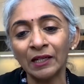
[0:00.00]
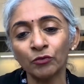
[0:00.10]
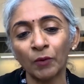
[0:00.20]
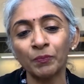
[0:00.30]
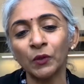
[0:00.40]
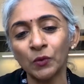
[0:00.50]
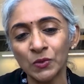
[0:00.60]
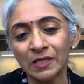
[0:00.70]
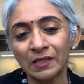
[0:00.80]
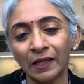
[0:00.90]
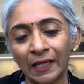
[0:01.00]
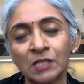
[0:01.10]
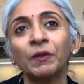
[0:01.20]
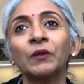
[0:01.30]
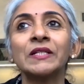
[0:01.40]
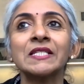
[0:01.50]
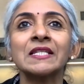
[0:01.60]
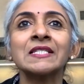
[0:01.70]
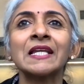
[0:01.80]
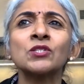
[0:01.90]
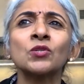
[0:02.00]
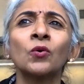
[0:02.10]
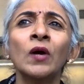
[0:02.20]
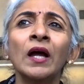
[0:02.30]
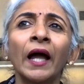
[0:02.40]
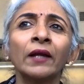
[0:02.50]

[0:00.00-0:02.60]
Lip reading: from those experiences. And so I